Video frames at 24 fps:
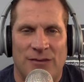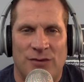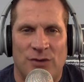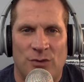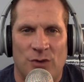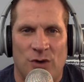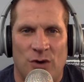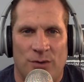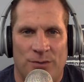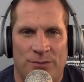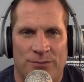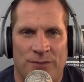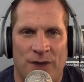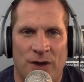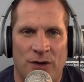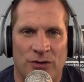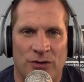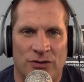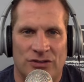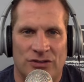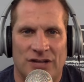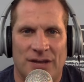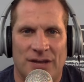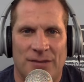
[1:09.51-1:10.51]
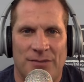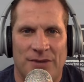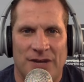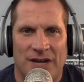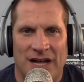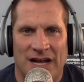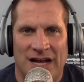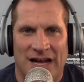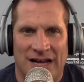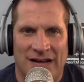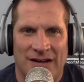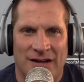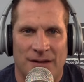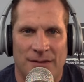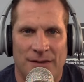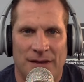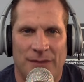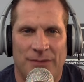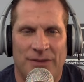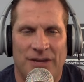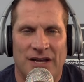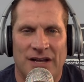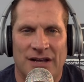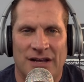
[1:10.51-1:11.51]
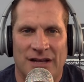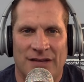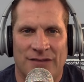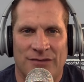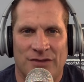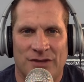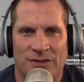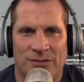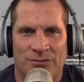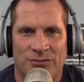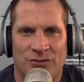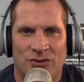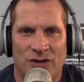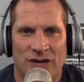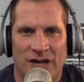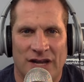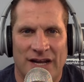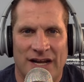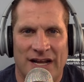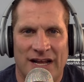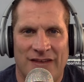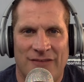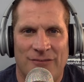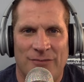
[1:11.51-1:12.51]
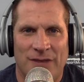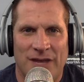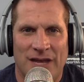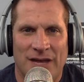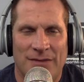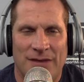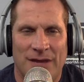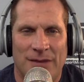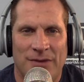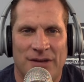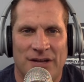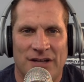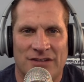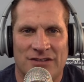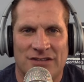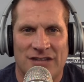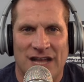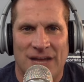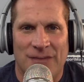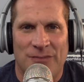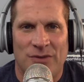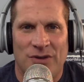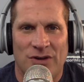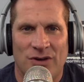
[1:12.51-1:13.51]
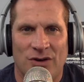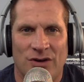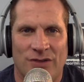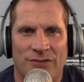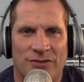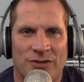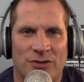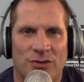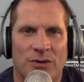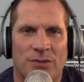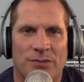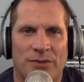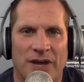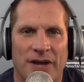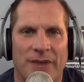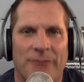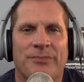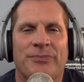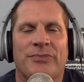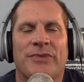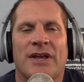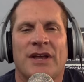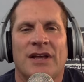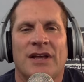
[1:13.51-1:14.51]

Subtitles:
and we won't post them, but if the broad ain't half bad, maybe I'll snap one off to her. But